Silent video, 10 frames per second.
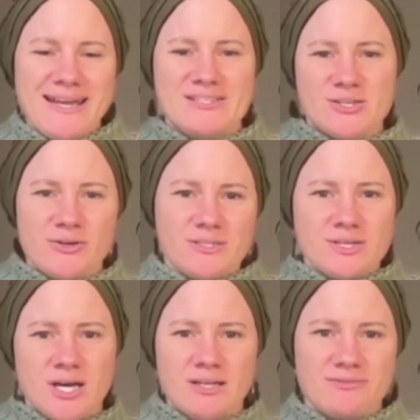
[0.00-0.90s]
And so it's
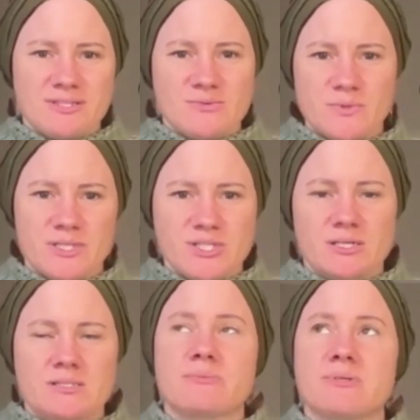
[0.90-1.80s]
kind of this weird
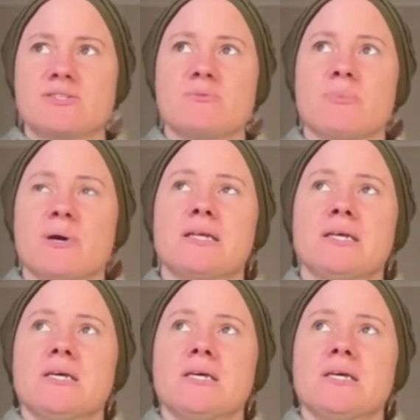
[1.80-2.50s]
juxtaposition, but